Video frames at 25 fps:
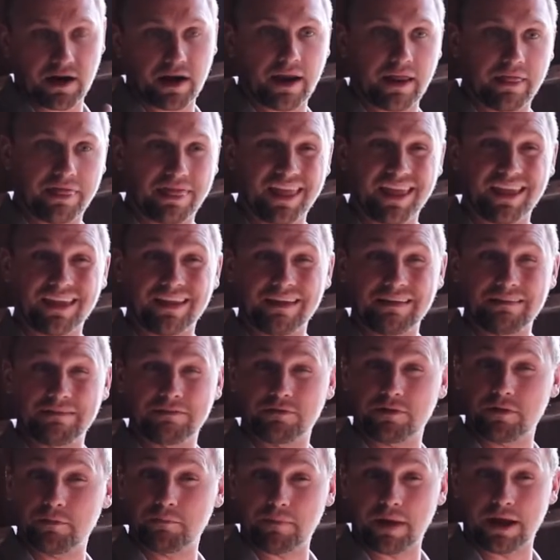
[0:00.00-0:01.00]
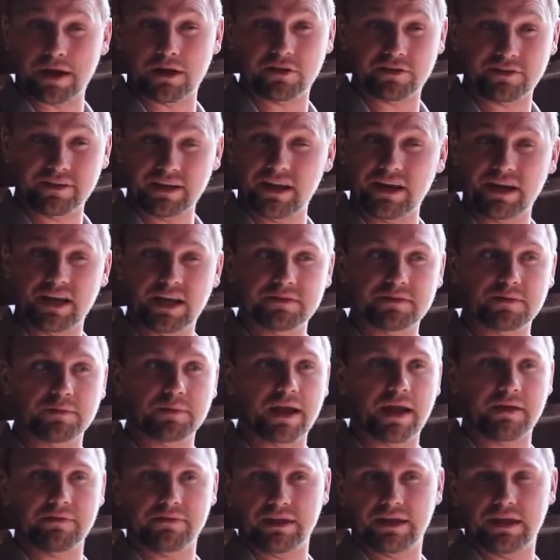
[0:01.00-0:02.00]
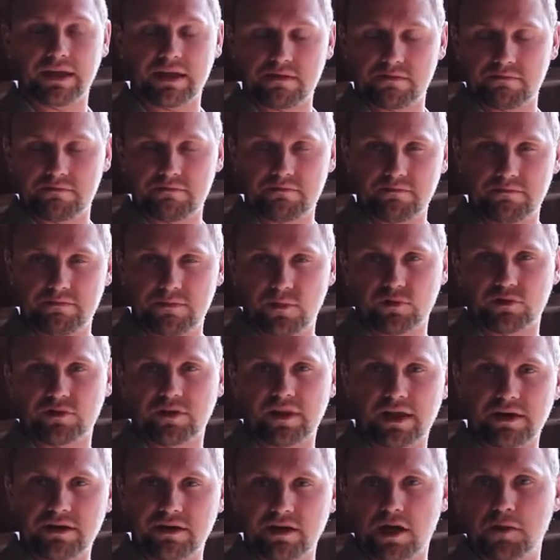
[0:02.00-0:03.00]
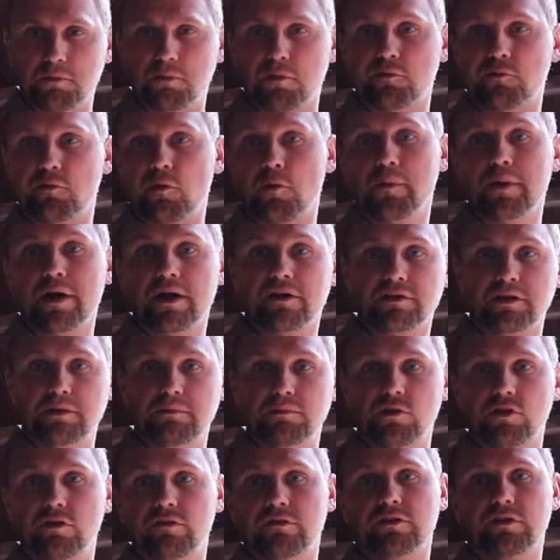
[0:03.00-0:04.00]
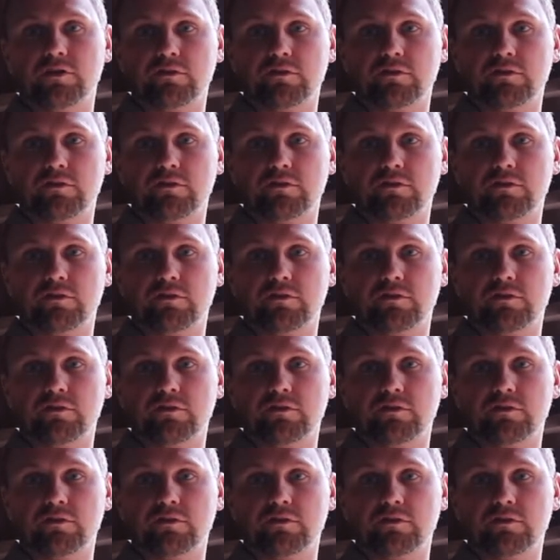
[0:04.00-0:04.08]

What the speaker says: And I think, from my understanding of it, we have to get most of that done before we actually move,